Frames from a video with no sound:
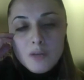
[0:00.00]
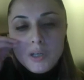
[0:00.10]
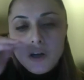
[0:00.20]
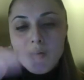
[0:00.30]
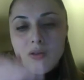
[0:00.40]

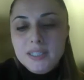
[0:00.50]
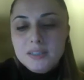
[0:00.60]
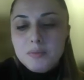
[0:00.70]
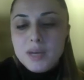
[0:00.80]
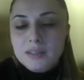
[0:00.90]
But all
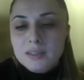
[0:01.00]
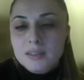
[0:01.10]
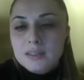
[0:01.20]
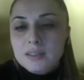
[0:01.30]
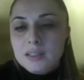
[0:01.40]
these
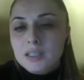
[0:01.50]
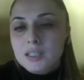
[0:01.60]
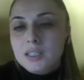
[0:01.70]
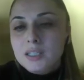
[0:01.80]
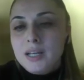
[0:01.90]
methods, they
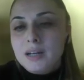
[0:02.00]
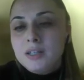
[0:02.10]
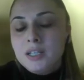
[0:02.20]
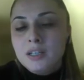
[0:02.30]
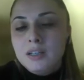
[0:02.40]

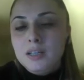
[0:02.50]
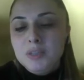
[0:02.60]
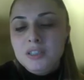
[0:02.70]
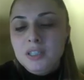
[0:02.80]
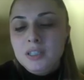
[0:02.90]
are
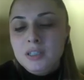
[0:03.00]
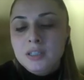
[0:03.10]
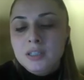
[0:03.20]
limited